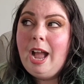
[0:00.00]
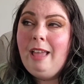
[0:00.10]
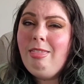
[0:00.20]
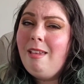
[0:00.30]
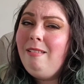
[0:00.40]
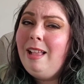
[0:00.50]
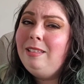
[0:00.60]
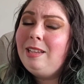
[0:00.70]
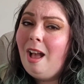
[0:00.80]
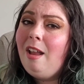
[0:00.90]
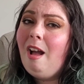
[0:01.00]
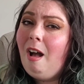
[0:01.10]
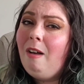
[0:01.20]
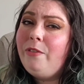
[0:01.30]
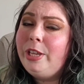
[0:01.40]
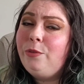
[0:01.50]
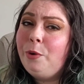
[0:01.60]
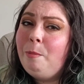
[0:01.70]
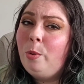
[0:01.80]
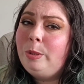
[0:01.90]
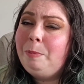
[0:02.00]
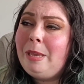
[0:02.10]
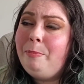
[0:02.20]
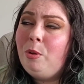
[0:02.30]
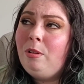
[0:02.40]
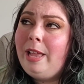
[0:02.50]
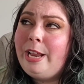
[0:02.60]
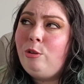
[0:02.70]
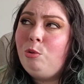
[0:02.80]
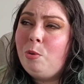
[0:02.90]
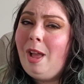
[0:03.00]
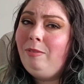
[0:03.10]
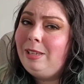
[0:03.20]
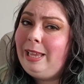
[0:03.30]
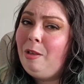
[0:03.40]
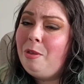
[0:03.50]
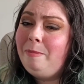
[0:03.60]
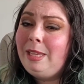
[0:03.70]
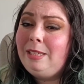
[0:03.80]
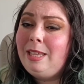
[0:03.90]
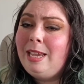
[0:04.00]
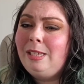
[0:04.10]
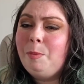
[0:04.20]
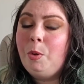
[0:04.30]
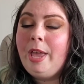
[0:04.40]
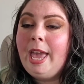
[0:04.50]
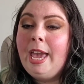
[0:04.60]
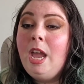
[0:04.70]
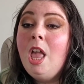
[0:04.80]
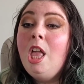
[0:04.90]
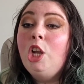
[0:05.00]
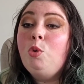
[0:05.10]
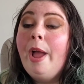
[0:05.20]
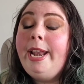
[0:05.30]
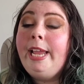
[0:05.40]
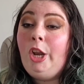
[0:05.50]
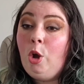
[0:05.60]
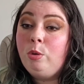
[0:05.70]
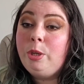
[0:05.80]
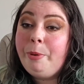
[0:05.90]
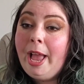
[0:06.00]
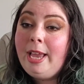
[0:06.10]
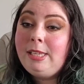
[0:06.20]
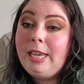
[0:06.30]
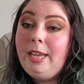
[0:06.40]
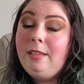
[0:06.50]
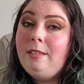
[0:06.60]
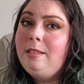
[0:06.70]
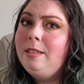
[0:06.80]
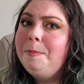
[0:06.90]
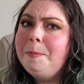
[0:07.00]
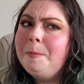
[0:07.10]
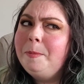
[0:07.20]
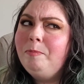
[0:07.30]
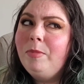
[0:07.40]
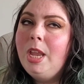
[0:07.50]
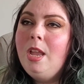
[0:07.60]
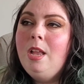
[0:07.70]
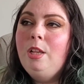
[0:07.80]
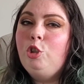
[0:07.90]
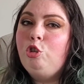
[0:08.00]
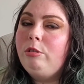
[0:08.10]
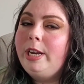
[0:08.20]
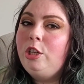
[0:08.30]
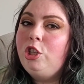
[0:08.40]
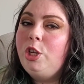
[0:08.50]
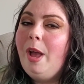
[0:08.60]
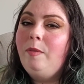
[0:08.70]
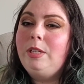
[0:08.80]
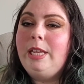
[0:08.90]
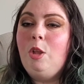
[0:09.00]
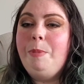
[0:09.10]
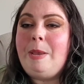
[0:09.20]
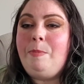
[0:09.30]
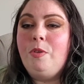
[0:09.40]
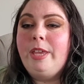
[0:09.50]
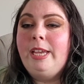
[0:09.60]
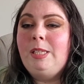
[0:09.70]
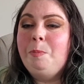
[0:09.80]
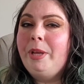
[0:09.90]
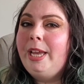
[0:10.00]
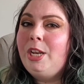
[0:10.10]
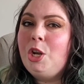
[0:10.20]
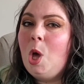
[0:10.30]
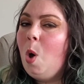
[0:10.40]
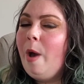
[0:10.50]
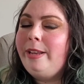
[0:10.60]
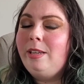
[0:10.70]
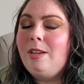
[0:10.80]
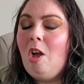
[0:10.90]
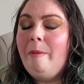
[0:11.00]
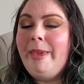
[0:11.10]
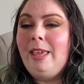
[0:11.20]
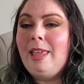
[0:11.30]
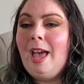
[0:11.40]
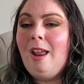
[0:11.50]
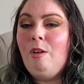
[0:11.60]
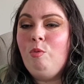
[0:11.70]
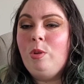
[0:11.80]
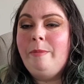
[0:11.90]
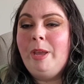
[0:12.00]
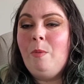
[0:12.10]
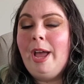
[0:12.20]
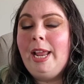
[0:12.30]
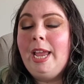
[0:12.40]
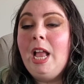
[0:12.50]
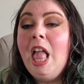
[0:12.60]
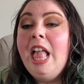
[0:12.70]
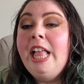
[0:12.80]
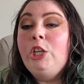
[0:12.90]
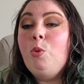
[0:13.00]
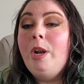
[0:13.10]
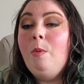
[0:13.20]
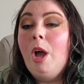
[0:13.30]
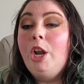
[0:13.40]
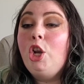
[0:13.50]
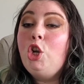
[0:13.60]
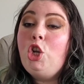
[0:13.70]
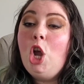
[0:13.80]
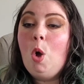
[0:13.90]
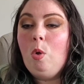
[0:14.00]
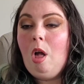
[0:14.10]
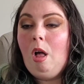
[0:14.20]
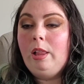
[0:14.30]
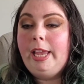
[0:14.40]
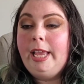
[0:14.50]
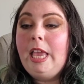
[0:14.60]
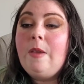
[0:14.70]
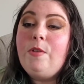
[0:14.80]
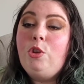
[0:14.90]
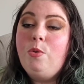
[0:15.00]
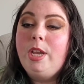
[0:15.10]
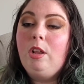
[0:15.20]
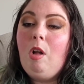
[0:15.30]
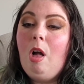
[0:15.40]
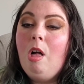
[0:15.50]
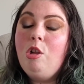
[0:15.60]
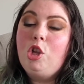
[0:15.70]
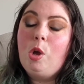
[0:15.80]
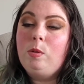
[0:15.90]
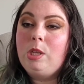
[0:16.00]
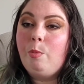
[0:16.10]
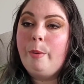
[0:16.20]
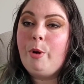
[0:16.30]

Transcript: I think that's kind of obvious for most people and you don't have to tell them these things, but okay. 20, no surprises. Strange that you have to tell people this, but no, I did not make that a rule at my wedding. 21, no calling. If you do get a call, go somewhere